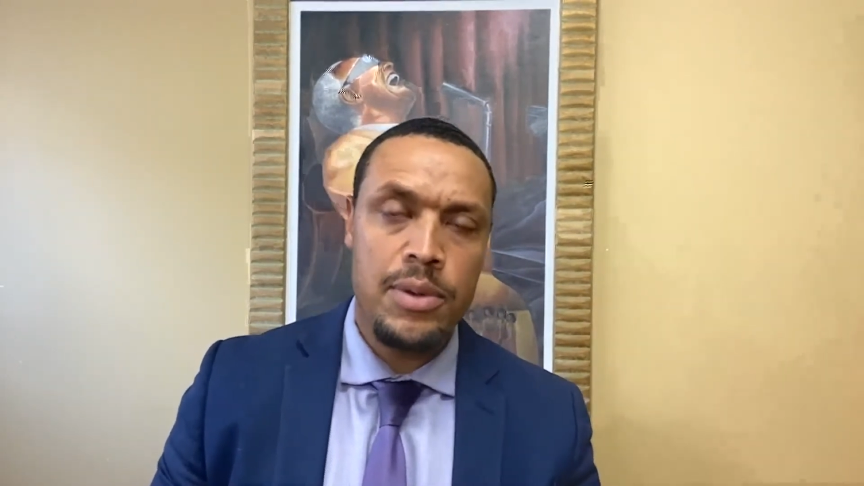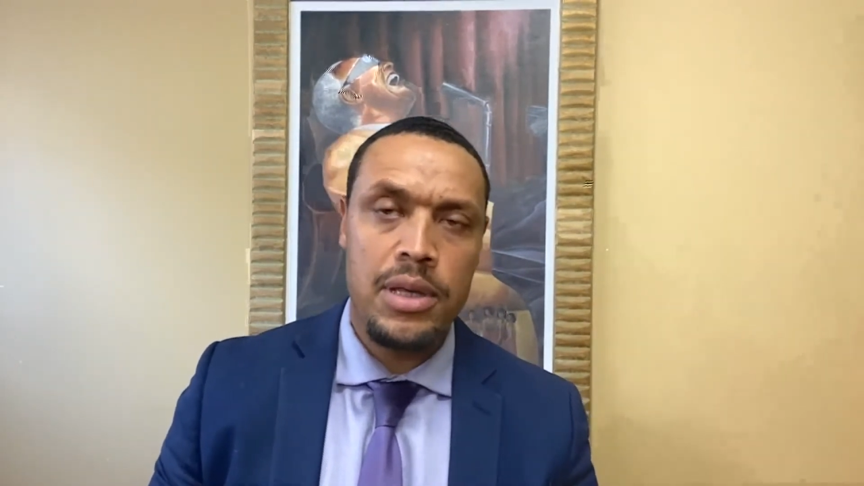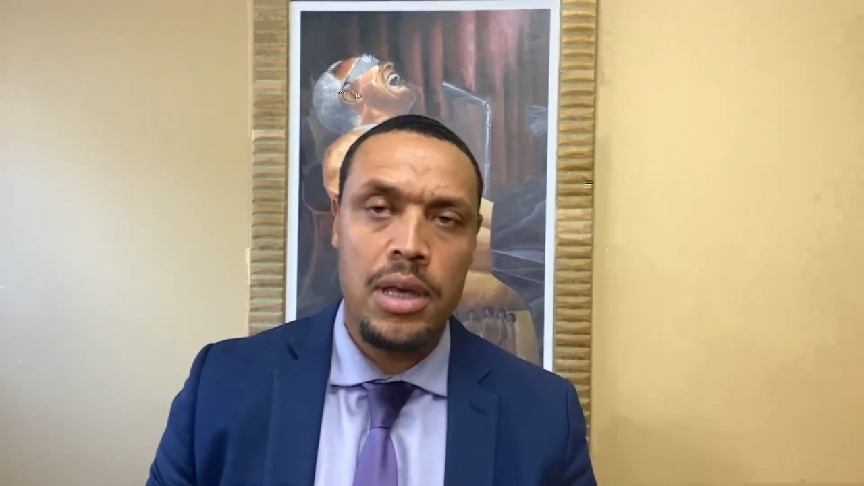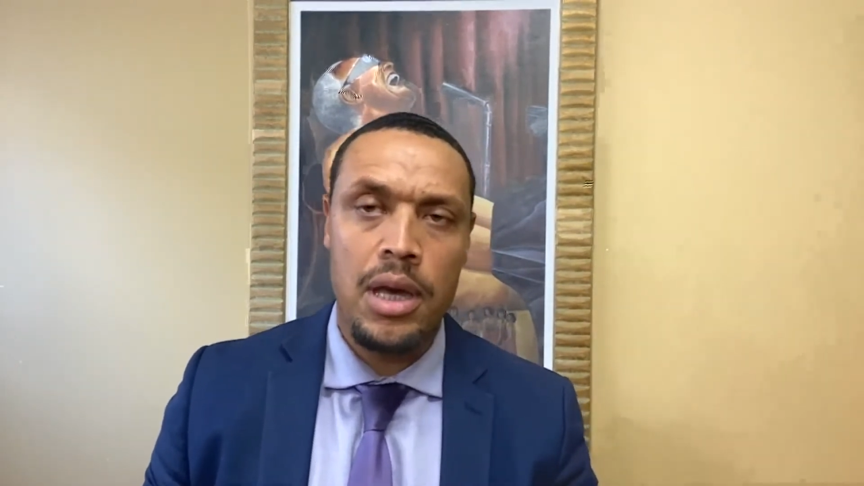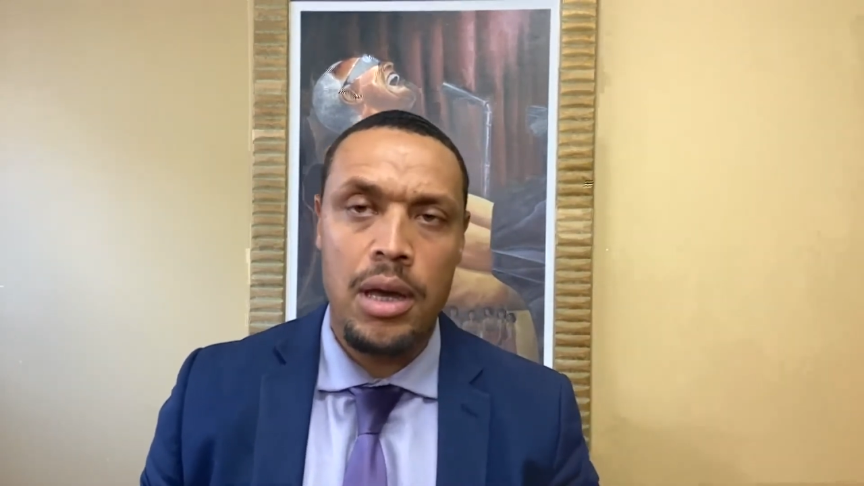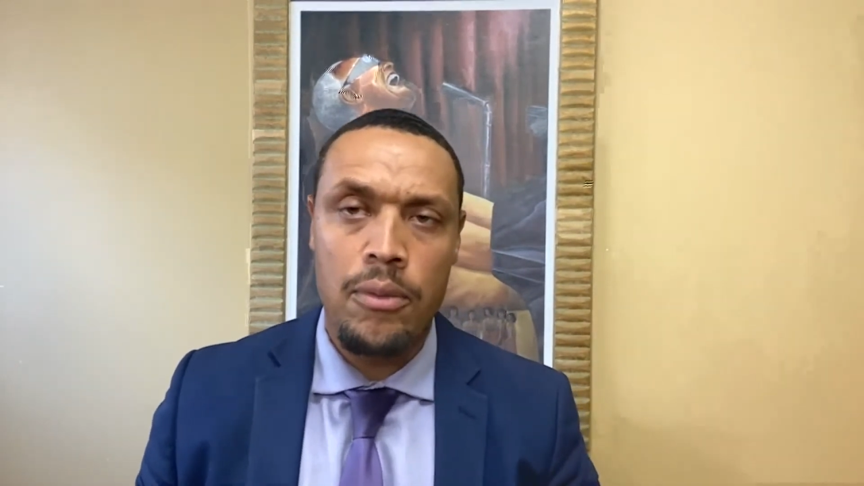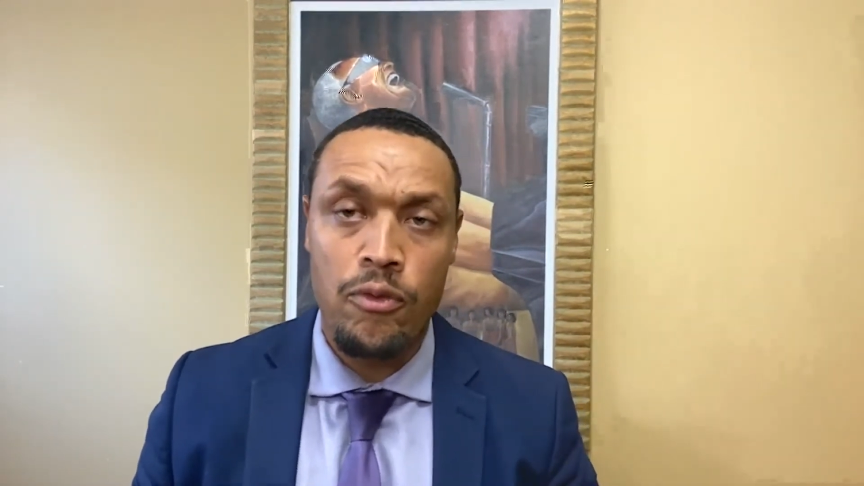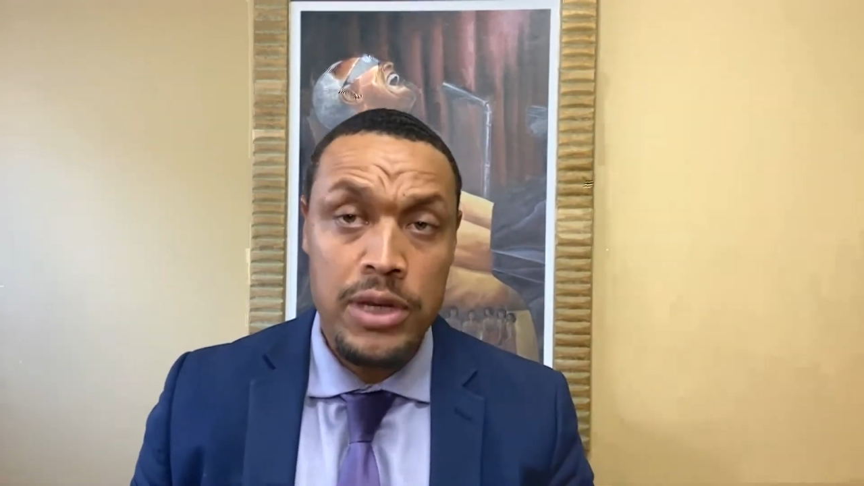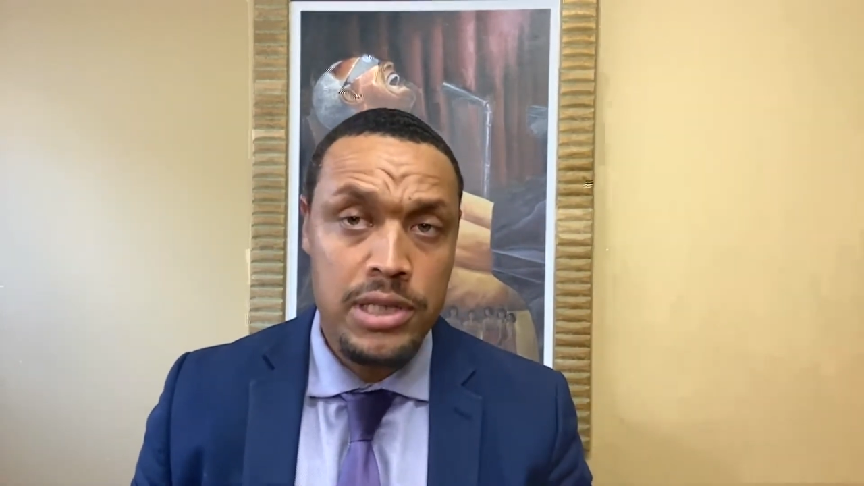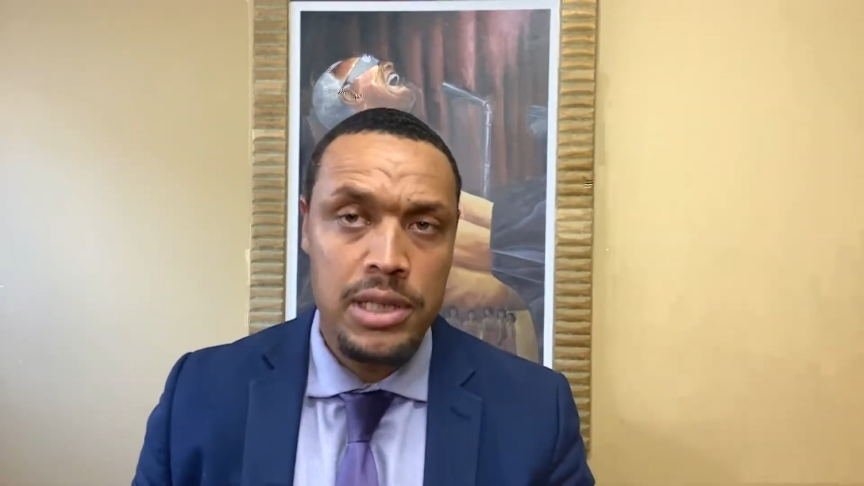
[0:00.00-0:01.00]
me um,
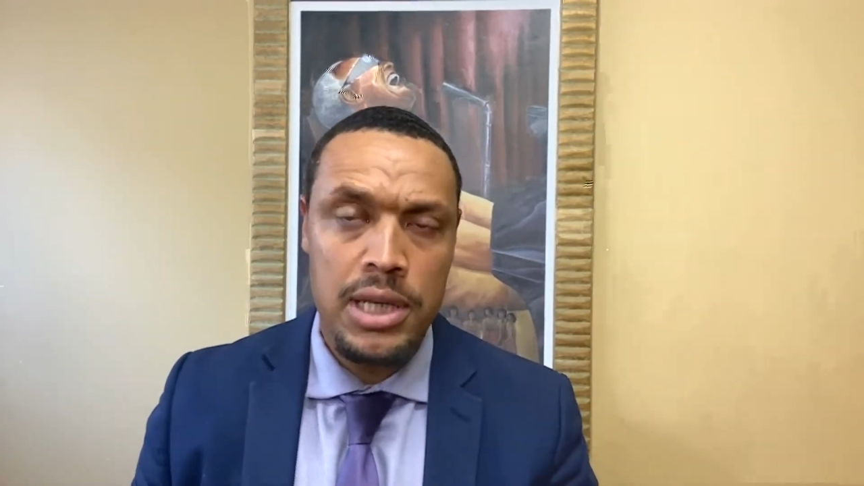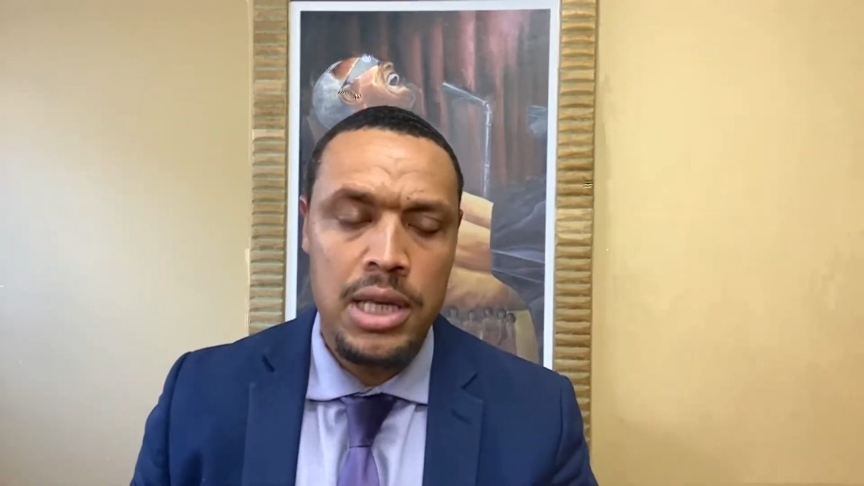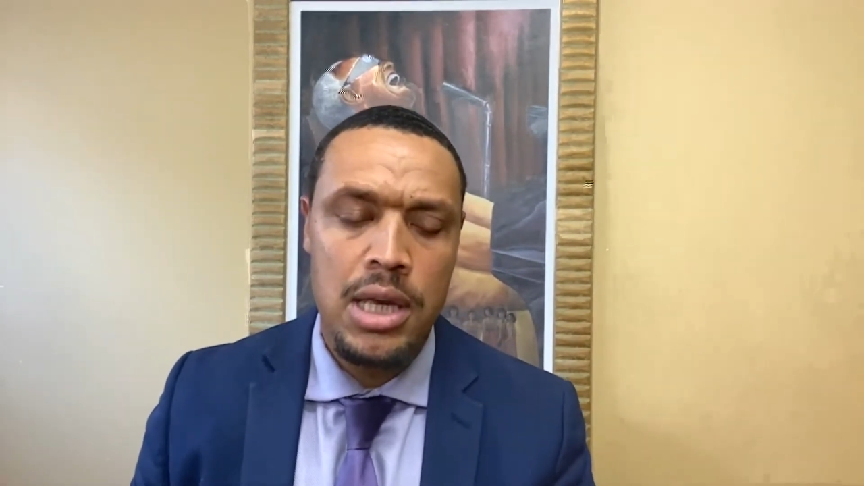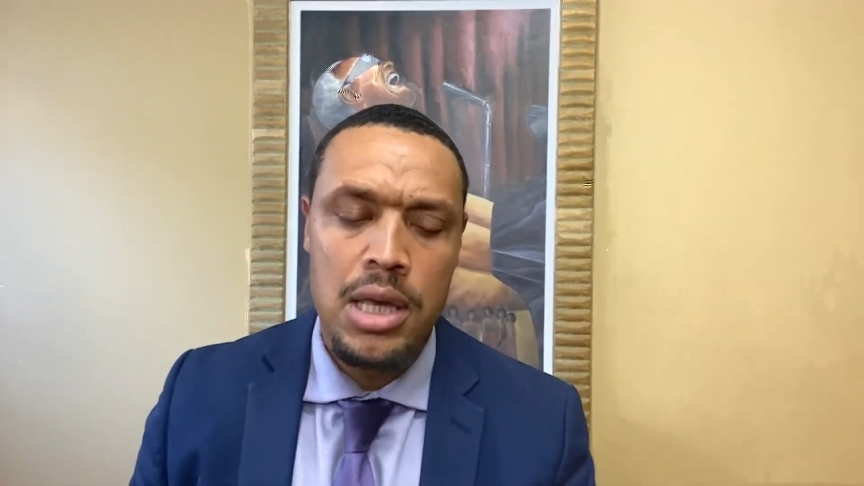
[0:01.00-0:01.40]
recently,